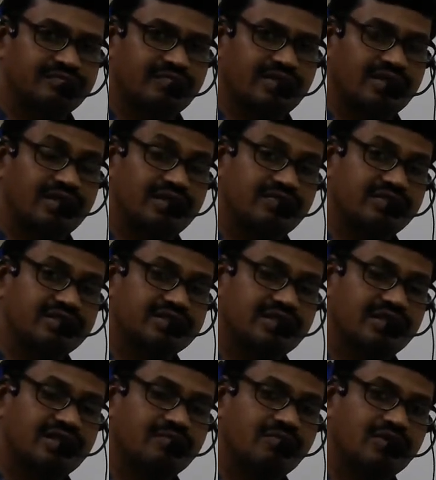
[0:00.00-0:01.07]
Otherwise, the
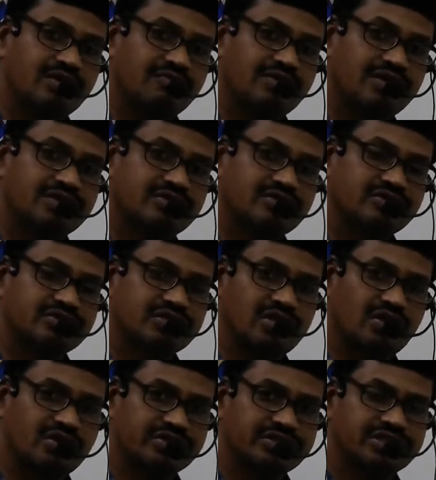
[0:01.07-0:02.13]
number of electrons
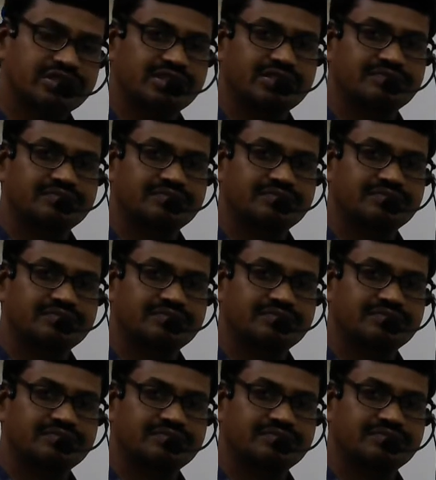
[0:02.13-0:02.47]
lost.